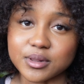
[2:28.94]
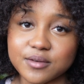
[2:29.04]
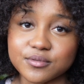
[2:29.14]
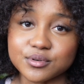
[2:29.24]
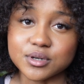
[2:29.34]

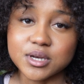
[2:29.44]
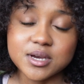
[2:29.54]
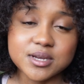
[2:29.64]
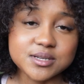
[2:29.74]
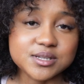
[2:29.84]
level
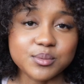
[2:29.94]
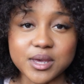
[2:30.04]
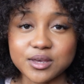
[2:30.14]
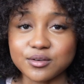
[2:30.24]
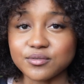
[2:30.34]
to
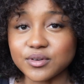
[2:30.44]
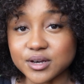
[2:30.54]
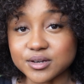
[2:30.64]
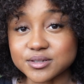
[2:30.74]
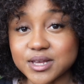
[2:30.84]
make you
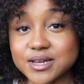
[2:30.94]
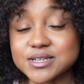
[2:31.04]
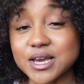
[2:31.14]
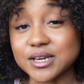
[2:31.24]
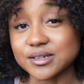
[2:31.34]
feel that
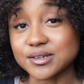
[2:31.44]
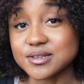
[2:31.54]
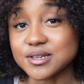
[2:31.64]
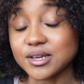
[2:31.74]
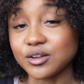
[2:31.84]

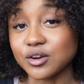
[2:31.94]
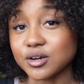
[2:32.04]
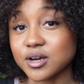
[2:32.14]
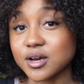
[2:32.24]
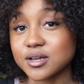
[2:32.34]
tightness in your
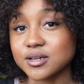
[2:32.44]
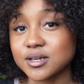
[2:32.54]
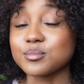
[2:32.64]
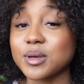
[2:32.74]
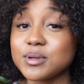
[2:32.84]
gut.
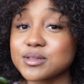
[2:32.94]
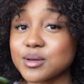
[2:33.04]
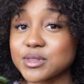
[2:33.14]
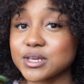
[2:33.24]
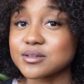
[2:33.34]
Maybe
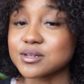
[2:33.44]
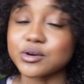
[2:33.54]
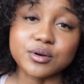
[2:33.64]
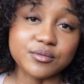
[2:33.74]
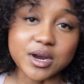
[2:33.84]
something isn't
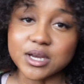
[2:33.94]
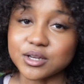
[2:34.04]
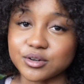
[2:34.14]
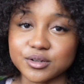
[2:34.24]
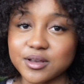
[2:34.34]
going right
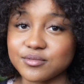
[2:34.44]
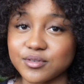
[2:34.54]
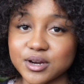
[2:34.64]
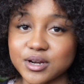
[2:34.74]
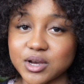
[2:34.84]
in your life
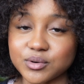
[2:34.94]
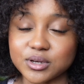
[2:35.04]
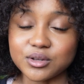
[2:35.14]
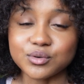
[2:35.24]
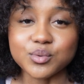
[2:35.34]
right now
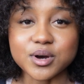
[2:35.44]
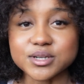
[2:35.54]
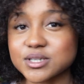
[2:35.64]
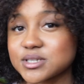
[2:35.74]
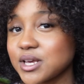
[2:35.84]
and you
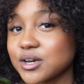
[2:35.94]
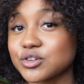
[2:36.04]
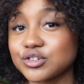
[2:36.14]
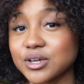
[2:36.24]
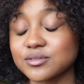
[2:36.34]
want to take a
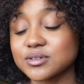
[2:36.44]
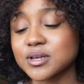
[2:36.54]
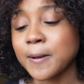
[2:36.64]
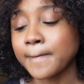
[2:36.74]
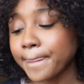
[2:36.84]
shift.
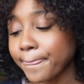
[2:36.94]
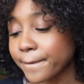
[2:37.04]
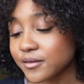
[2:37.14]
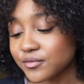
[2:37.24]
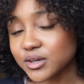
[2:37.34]

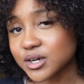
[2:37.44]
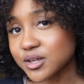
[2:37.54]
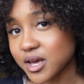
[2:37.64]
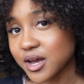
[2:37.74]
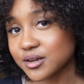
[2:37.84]

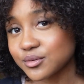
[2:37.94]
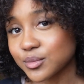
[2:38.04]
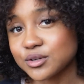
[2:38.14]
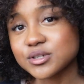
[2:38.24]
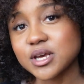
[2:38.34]
Feel that.
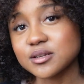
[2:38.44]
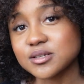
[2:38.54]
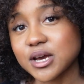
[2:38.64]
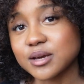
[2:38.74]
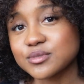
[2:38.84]
When you take
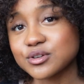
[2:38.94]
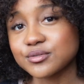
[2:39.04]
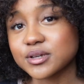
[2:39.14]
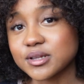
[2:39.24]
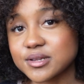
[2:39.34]
time to
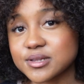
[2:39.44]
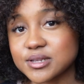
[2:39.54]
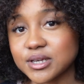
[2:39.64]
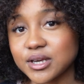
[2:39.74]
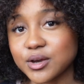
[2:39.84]
really
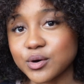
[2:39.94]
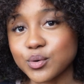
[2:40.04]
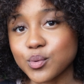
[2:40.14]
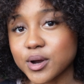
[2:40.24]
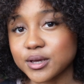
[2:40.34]
see
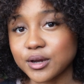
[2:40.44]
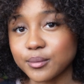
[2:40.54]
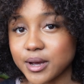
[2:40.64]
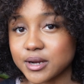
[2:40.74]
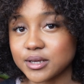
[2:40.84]
what your
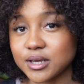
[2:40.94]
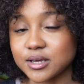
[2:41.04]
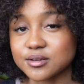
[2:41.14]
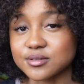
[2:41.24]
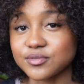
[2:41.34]
body
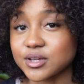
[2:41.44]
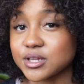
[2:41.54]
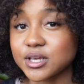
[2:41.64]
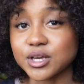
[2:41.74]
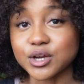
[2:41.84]
is
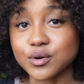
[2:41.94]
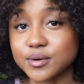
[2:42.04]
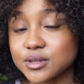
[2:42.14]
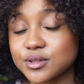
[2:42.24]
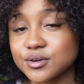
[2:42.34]
feeling and
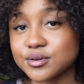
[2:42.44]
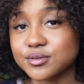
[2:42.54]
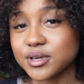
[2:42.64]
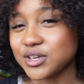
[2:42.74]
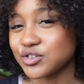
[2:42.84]
going
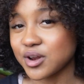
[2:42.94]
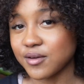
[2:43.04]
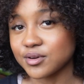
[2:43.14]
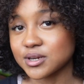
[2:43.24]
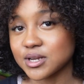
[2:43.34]
through each and
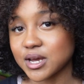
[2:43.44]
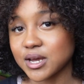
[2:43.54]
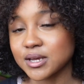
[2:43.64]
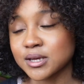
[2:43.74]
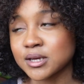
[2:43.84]
every
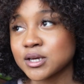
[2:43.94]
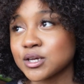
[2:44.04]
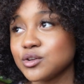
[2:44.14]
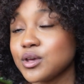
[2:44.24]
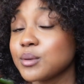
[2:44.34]
day,
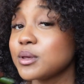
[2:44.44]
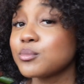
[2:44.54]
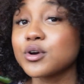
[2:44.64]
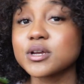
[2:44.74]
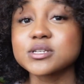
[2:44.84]
you can be
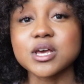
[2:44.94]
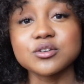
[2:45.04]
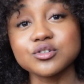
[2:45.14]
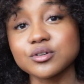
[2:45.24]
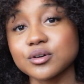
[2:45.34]
more
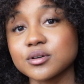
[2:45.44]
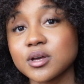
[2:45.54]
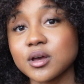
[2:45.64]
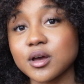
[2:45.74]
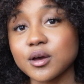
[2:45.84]
intentional
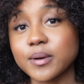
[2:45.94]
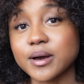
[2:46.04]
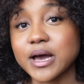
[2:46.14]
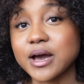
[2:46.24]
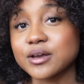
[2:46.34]

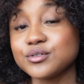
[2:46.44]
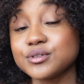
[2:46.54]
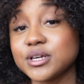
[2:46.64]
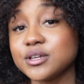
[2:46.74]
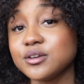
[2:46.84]
about how you
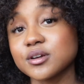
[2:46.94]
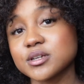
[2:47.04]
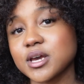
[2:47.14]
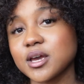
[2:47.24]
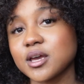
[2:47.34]
lead your
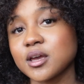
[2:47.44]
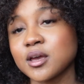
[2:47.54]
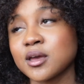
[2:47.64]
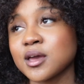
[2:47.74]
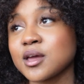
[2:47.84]
day.
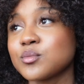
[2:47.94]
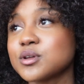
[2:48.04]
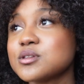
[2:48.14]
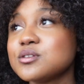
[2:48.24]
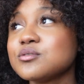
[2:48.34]
And
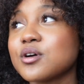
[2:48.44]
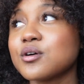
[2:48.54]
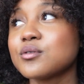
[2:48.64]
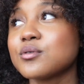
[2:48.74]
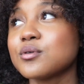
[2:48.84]
once you
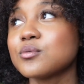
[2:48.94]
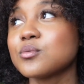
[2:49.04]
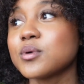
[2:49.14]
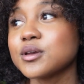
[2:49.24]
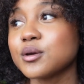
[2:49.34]
know
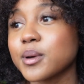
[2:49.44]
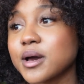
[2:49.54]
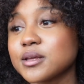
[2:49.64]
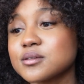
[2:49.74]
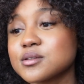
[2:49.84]
what your
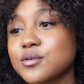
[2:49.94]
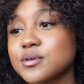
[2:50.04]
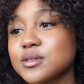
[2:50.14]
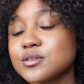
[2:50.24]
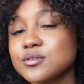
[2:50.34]
body is
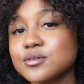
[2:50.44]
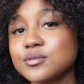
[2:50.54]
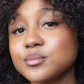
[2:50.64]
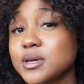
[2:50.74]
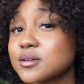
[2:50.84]
going
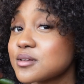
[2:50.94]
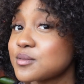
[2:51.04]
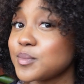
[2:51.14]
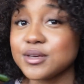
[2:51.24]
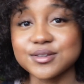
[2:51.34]
through, because it
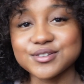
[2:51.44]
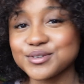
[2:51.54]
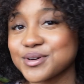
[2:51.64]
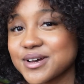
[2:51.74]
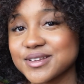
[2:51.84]
speaks
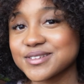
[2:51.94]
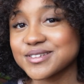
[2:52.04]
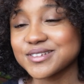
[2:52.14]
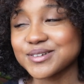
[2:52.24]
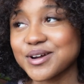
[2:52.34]
to us,
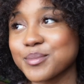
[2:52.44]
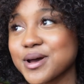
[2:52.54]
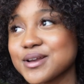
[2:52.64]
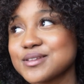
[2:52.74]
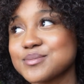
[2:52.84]
our
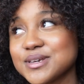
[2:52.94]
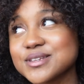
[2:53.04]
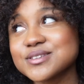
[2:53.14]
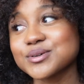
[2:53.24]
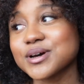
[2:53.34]
body
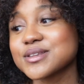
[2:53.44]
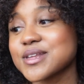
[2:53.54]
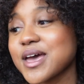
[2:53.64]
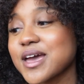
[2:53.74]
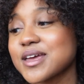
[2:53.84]
speaks to us,
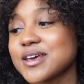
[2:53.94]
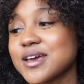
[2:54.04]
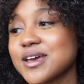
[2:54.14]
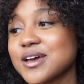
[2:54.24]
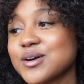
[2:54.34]
and
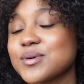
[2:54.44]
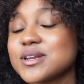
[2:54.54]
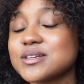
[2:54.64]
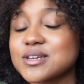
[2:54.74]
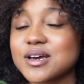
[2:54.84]
when
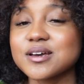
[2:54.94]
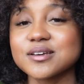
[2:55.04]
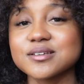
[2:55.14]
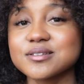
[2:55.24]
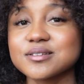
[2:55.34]
it
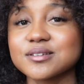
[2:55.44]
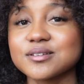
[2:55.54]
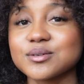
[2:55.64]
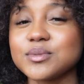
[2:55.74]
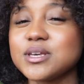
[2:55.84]
does,
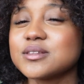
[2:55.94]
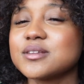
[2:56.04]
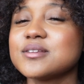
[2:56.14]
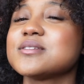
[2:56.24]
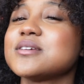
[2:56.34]
we can
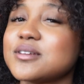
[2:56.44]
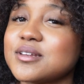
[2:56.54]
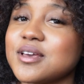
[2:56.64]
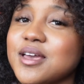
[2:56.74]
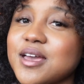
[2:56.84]
listen
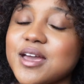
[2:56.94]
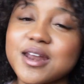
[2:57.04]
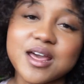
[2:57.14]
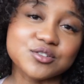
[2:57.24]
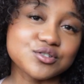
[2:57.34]

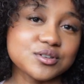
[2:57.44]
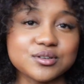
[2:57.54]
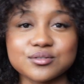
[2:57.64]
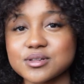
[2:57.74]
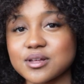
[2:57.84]
and actually
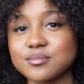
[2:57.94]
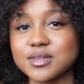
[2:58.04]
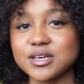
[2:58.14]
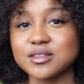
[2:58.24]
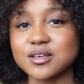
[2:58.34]
do
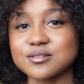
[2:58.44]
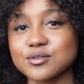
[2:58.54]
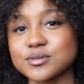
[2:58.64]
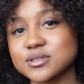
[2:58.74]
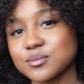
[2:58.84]
something that's
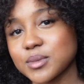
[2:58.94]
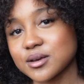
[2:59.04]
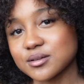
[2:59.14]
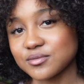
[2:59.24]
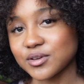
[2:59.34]
going to
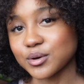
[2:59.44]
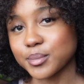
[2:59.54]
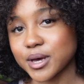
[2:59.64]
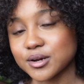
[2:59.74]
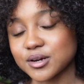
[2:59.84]
make us feel
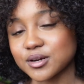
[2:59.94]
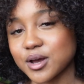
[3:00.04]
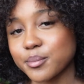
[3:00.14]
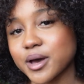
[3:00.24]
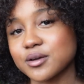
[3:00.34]
better
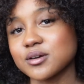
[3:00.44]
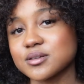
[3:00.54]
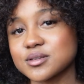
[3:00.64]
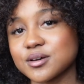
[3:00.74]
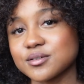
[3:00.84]
about
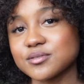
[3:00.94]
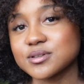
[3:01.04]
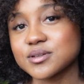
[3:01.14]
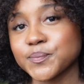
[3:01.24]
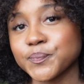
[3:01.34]
ourselves.